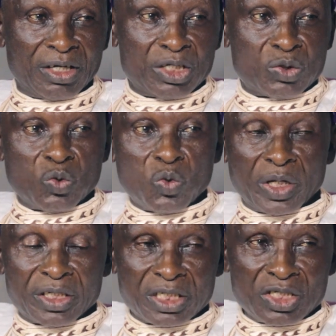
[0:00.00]
It will
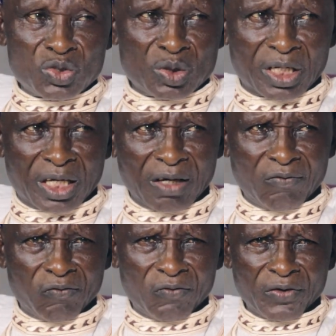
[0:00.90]
went into a
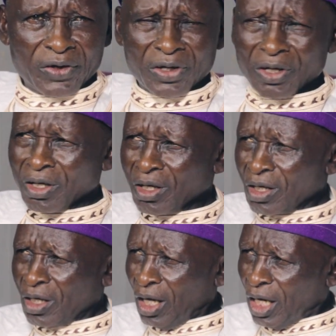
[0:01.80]
cave
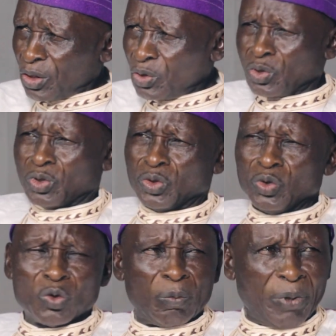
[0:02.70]
and
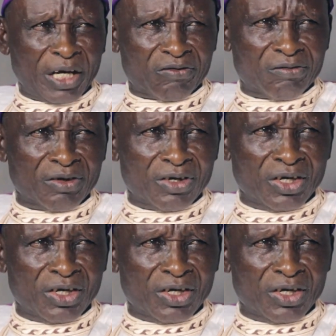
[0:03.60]
you will pass.